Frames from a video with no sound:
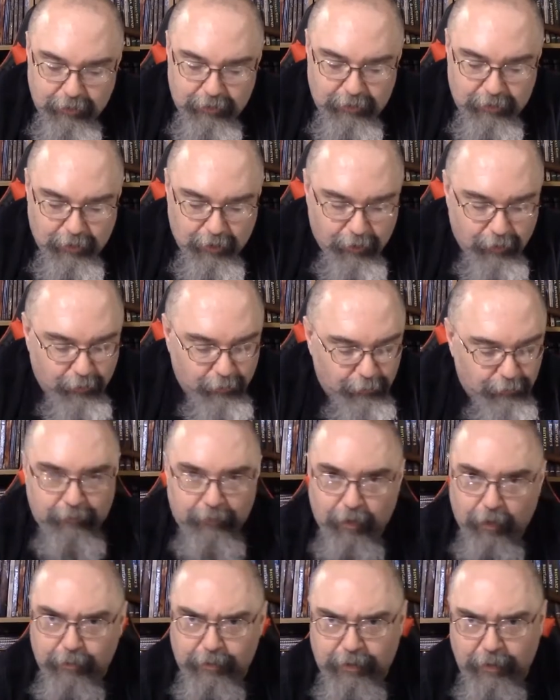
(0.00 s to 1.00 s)
So
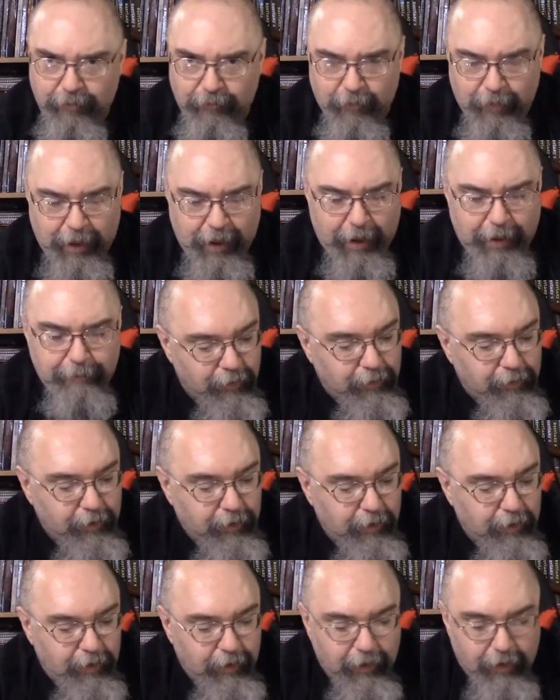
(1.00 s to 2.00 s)
thumbs up for that.
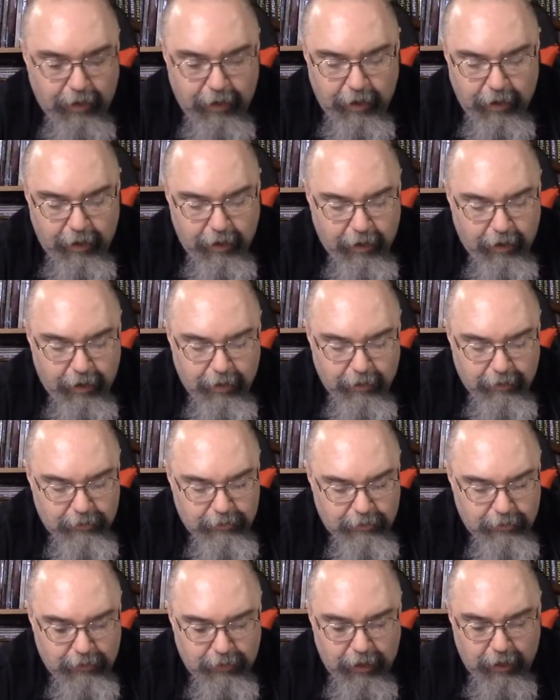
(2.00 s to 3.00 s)
Then it
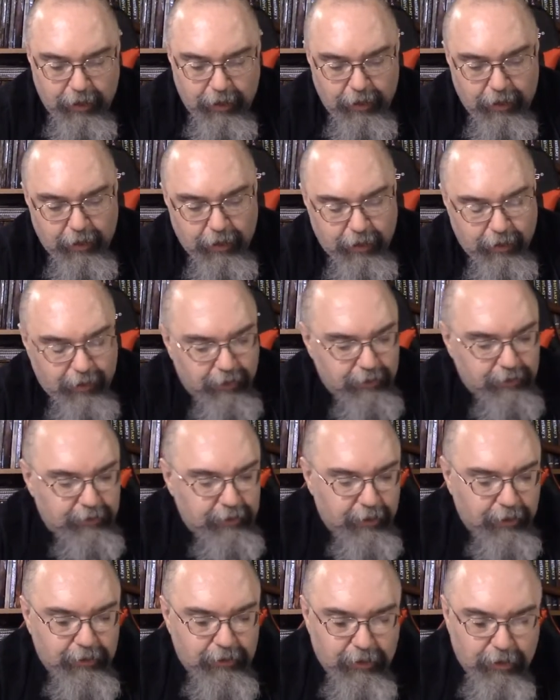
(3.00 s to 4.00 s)
has a
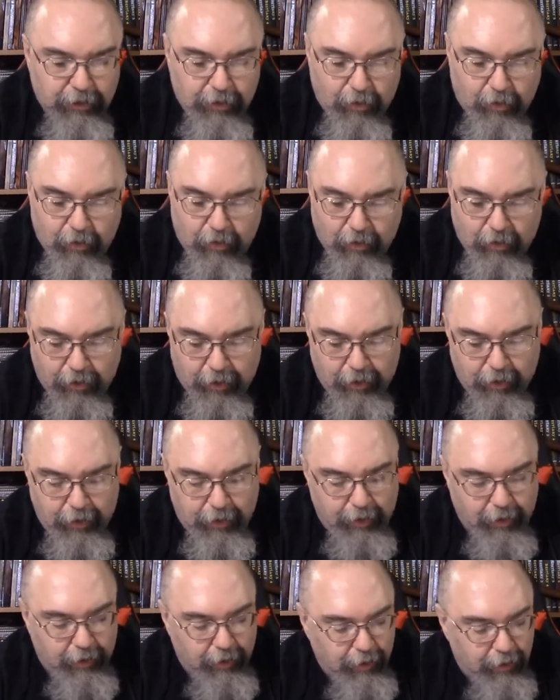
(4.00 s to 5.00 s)
section
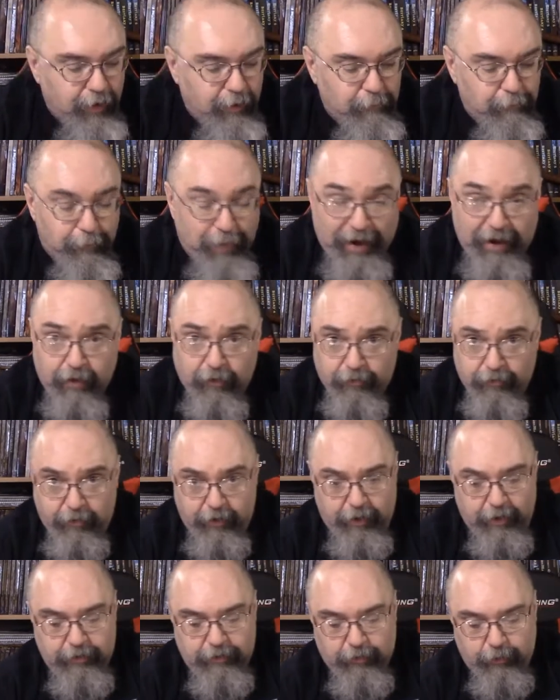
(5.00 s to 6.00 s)
on battle
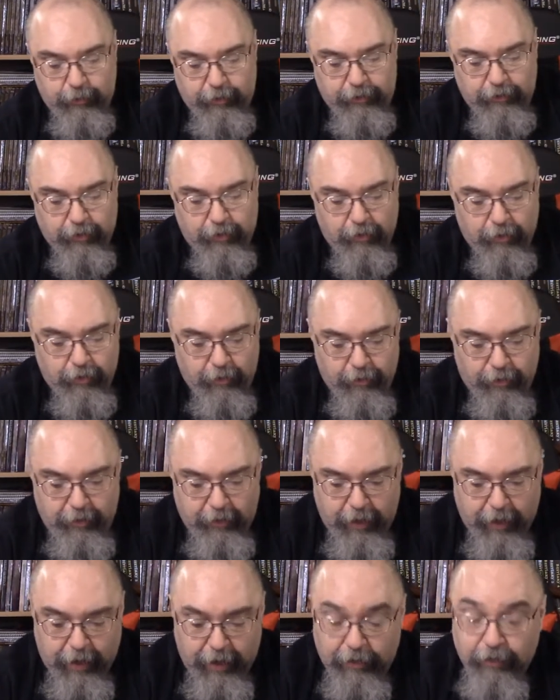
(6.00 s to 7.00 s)
dress, which are the
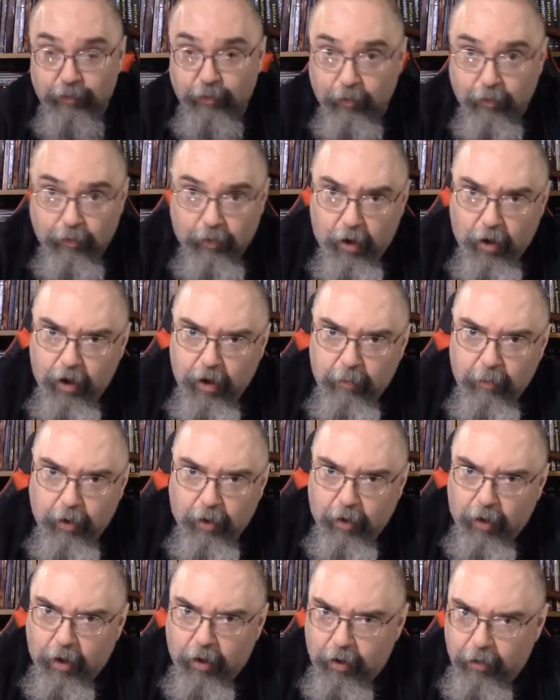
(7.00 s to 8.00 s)
actual
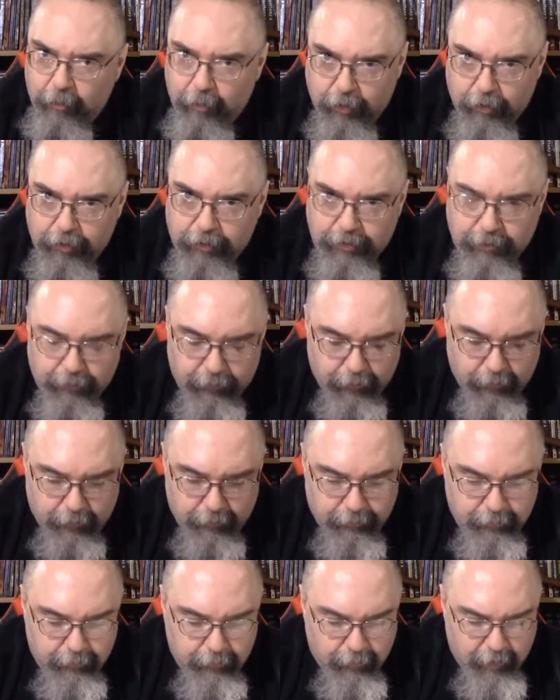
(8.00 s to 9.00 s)
armors, for
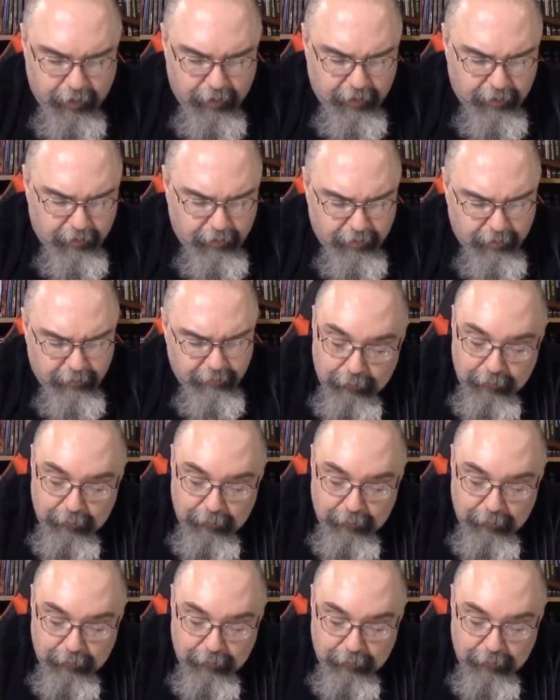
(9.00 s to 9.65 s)
crying out loud.